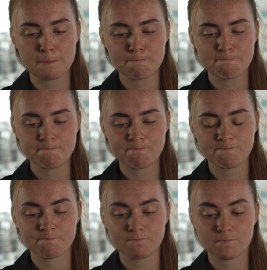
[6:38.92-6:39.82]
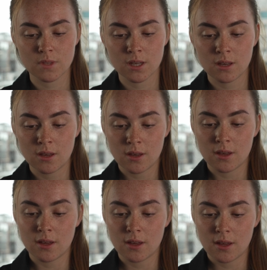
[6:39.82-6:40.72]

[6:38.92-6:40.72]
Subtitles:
No one is speaking in this clip.